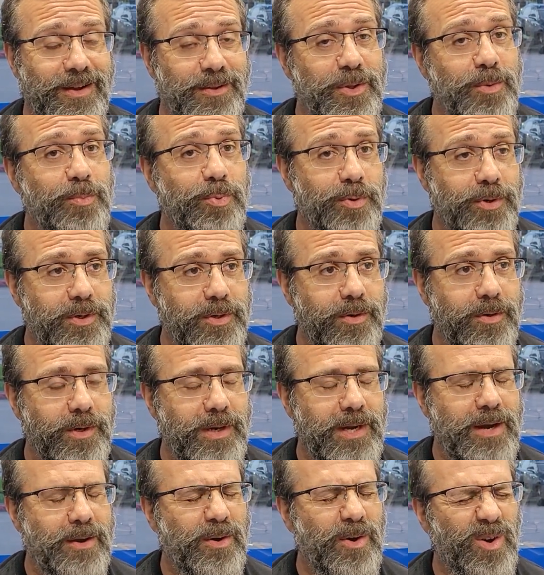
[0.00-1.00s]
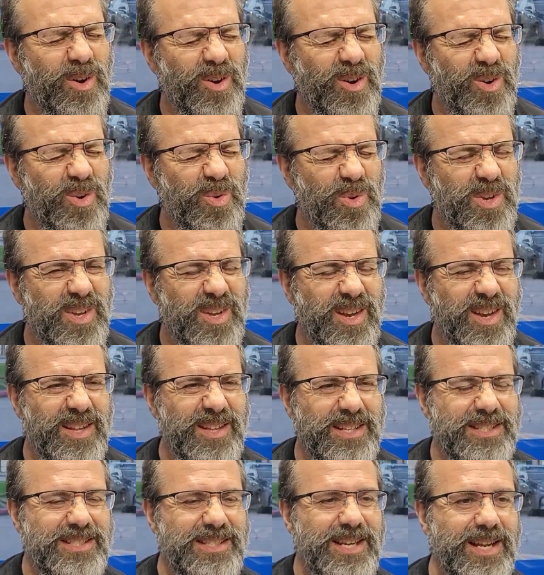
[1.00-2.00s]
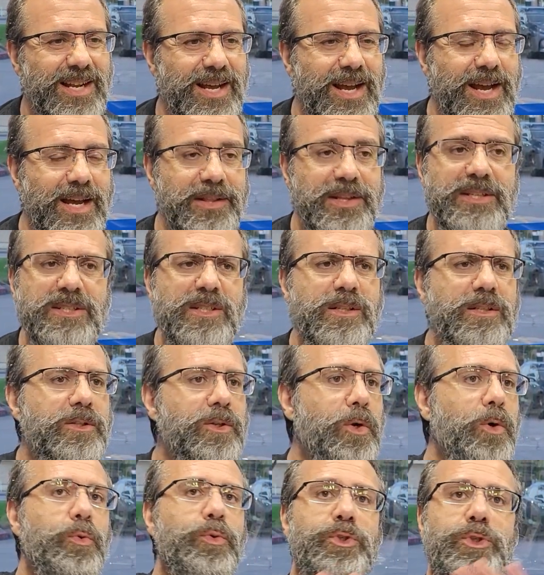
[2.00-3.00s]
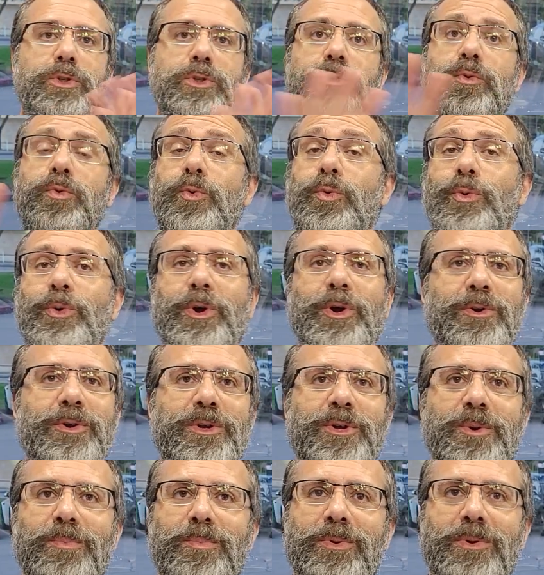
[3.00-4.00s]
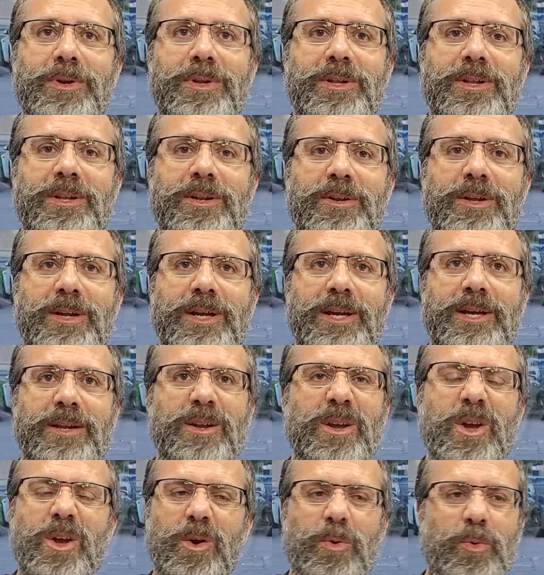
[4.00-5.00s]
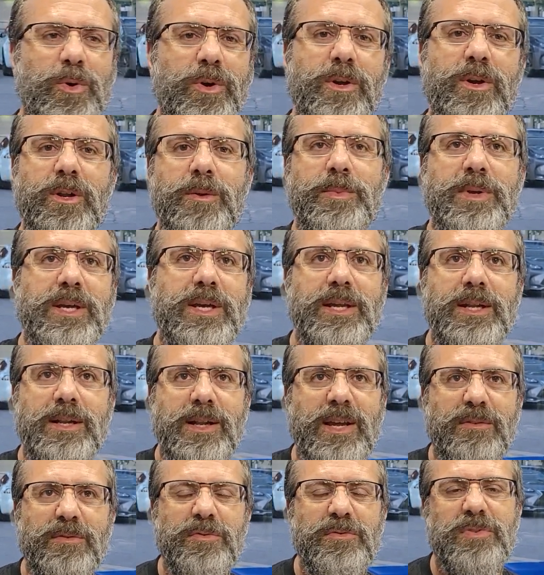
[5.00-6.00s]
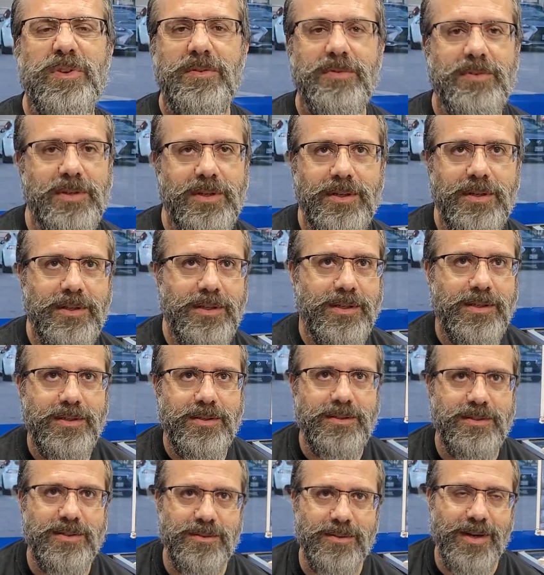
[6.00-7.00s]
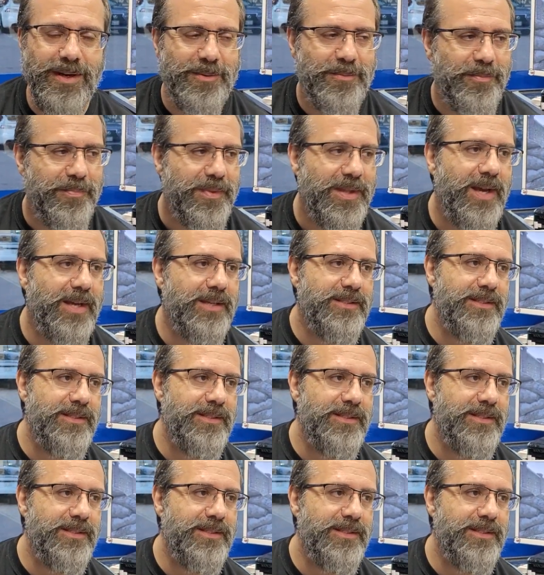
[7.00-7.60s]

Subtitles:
on the pre-order, and I'll go, oh God, that's kind of high. And they said, don't you worry your pretty little head. We're going to be getting like 50 of these. Right? I